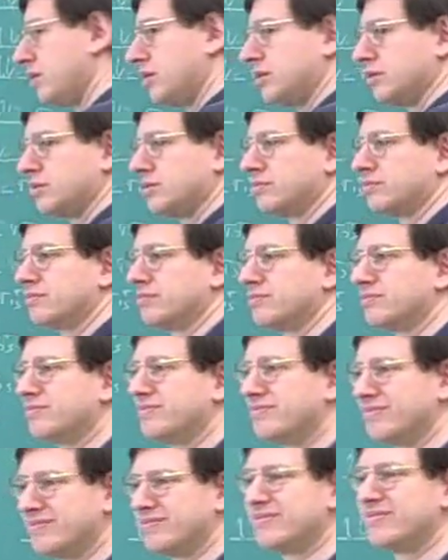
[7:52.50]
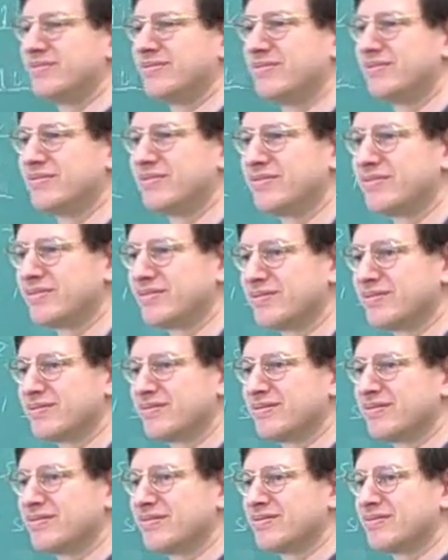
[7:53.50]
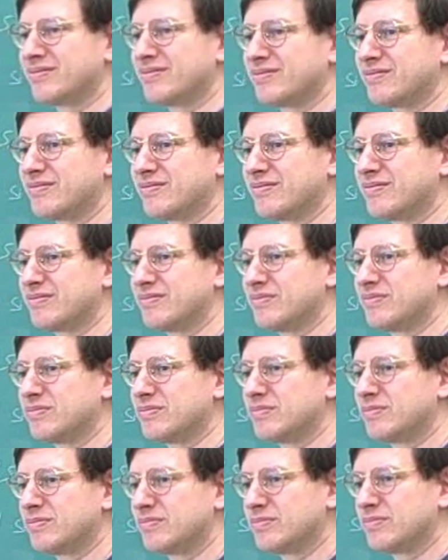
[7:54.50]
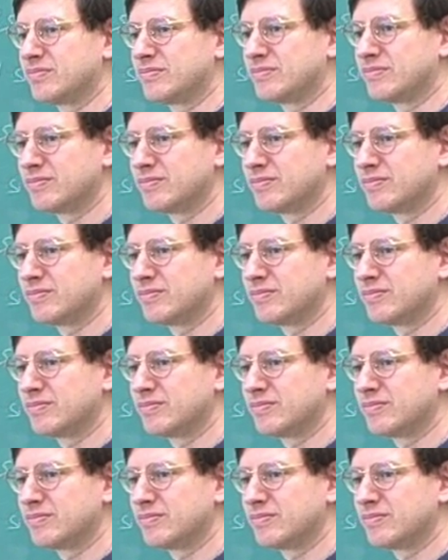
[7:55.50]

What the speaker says: (silence)